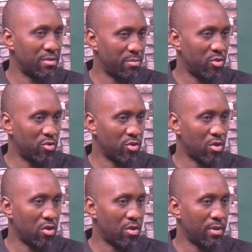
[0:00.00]
put
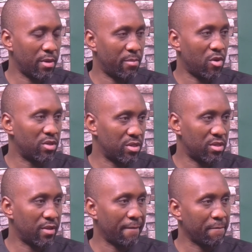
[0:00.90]
all a
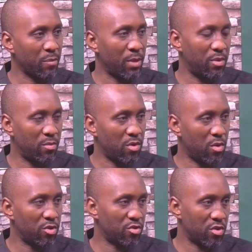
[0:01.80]
policy, people
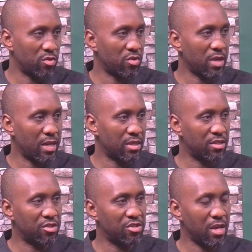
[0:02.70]
always run to that
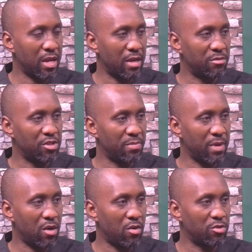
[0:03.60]
um, cheaper
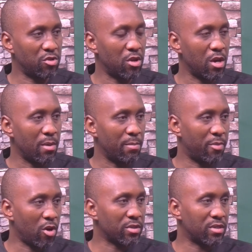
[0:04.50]
option. Yes.
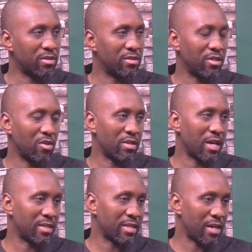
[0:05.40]
But the
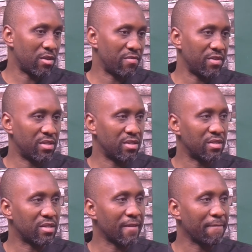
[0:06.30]
other side of it
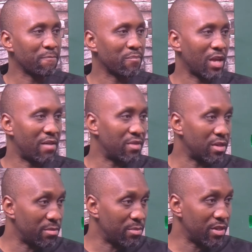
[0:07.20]
is
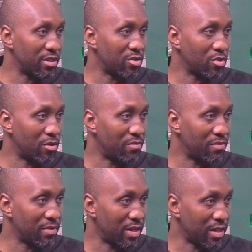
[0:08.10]
availability of
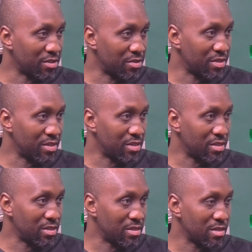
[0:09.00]

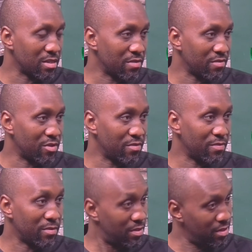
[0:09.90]
electricity. Is even it
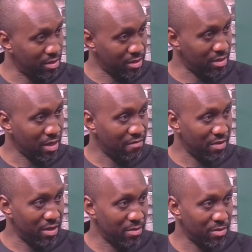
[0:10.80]
available? If, is it
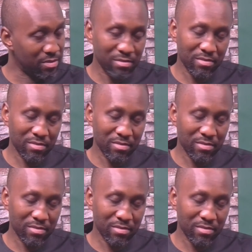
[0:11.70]
available?